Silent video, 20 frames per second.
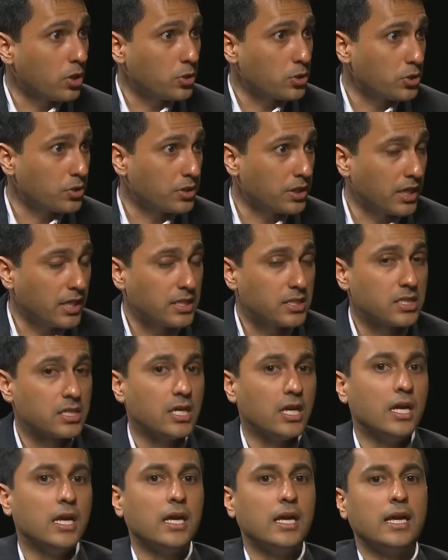social mm-hmm. needs.
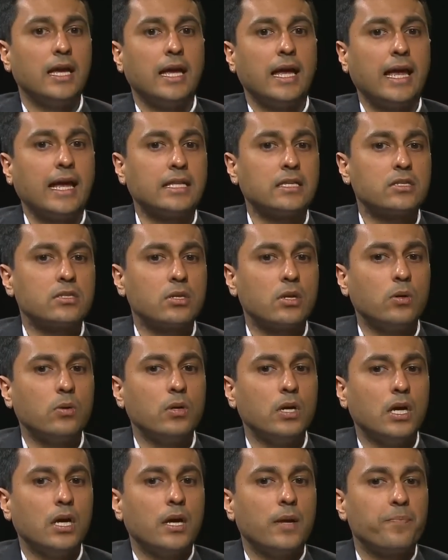And
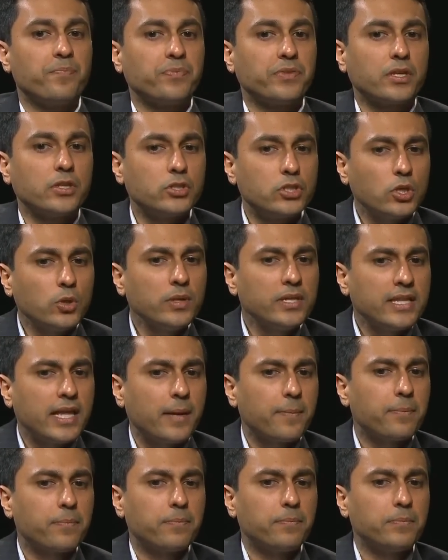so during
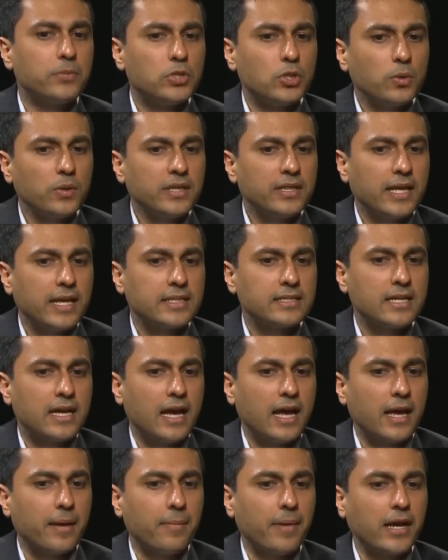that during that
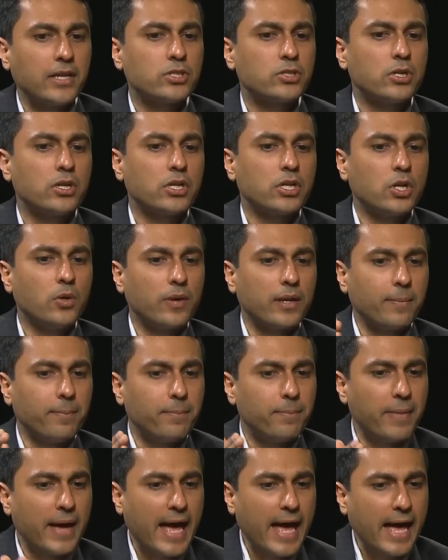time, I started
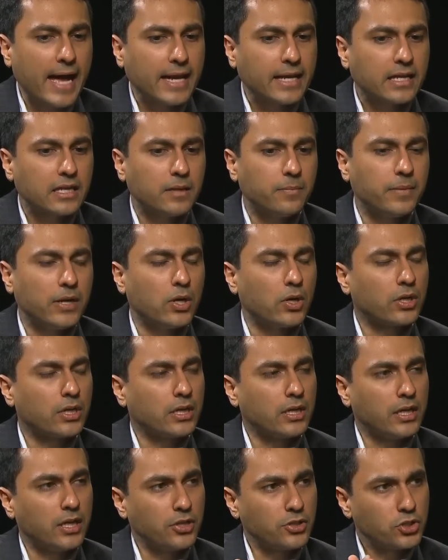going back in
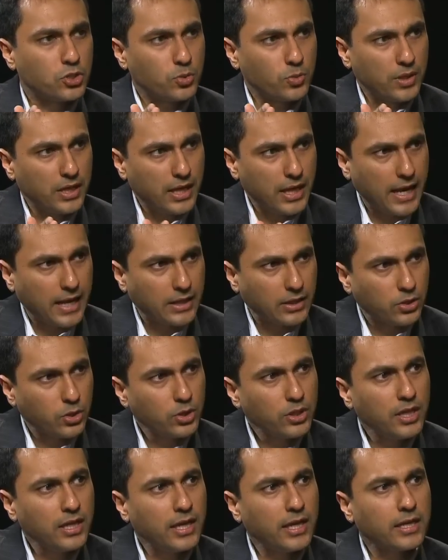American history and
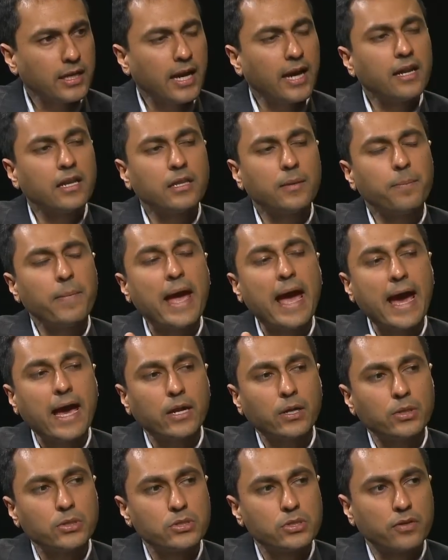looking at kind of the
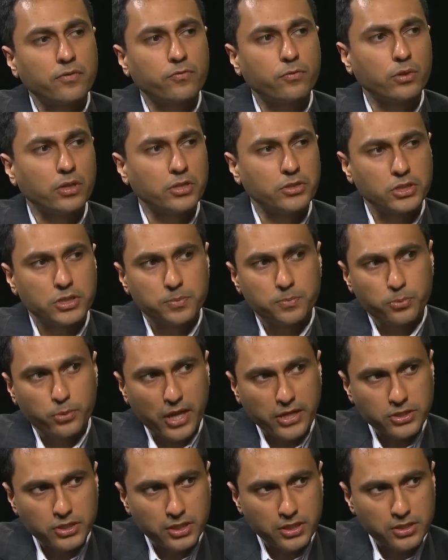patterns of religious
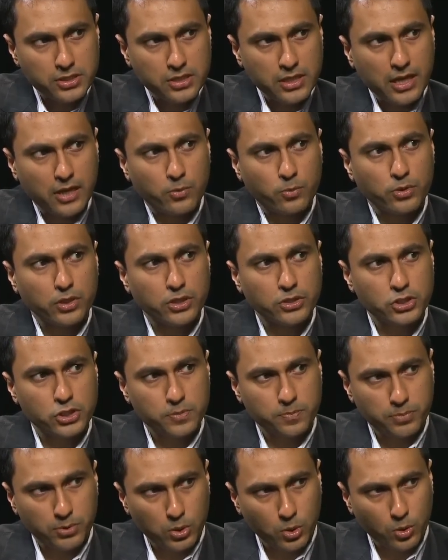prejudice and
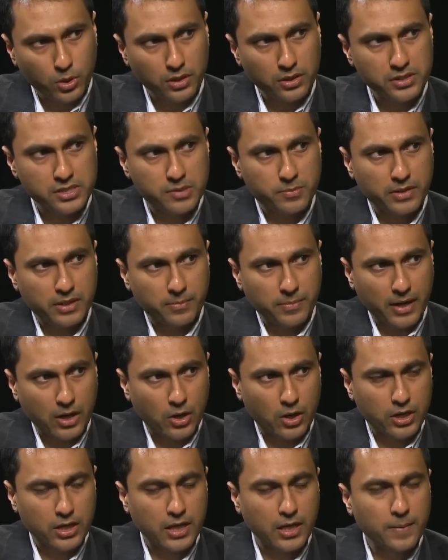religious pluralism in
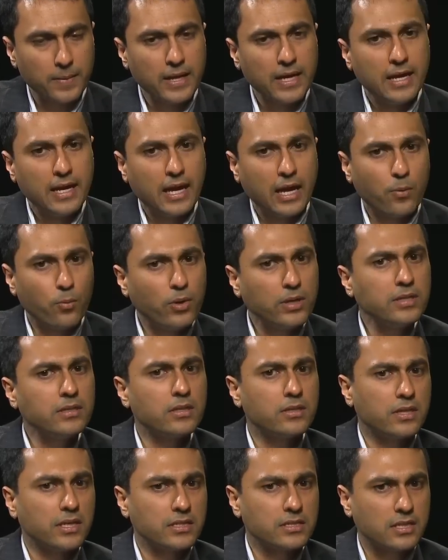America. And one of
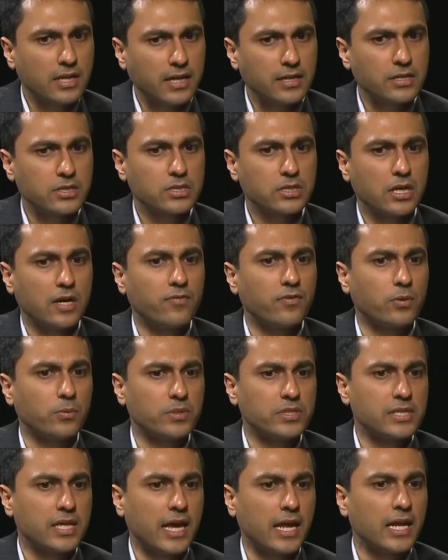the things that I discovered
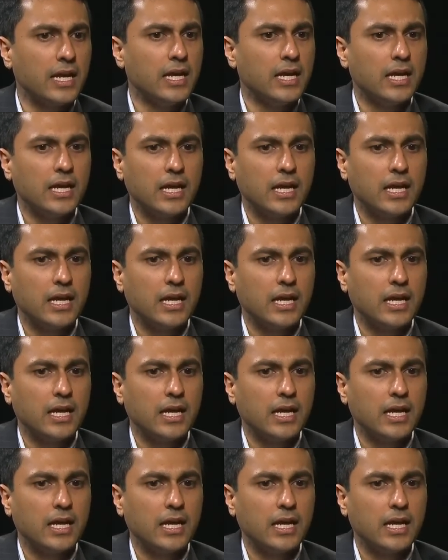was that